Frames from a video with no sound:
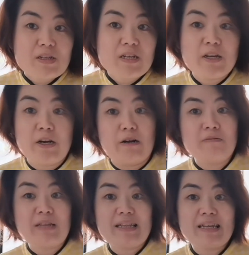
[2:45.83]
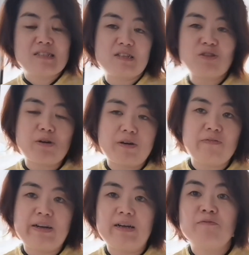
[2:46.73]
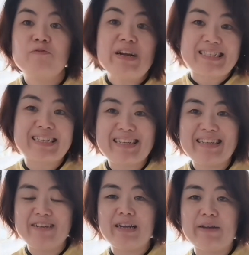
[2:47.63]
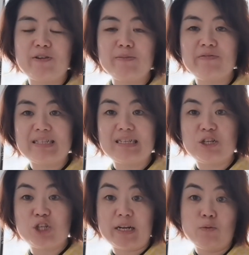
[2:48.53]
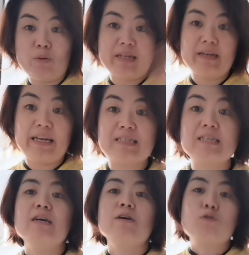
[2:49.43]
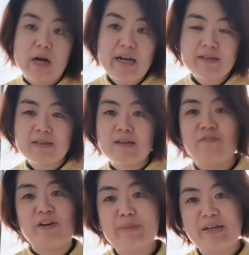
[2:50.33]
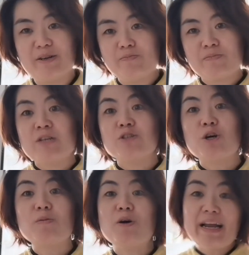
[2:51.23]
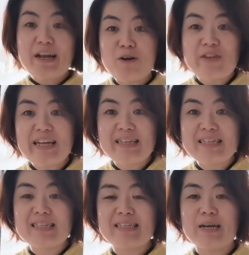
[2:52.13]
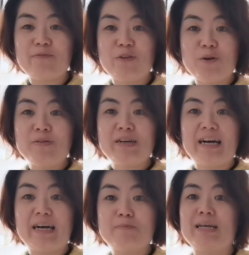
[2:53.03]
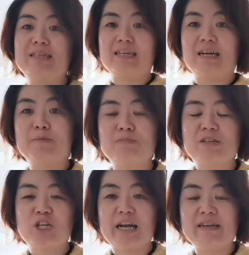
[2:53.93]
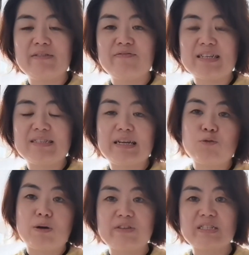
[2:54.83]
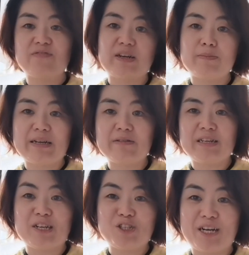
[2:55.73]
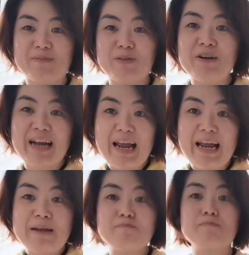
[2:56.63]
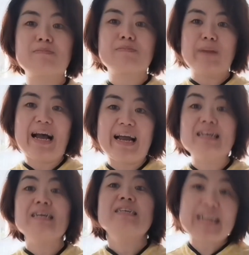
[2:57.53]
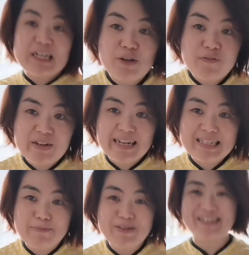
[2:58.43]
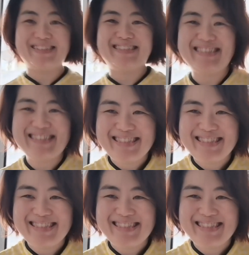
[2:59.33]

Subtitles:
that's the sort of risk that you get from investing in China, whether it's quant or fundamental. So okay, hopefully this is helpful. That's China investing, quant versus fundamental in a nutshell. Okay, bye. Stay tuned for the next episode.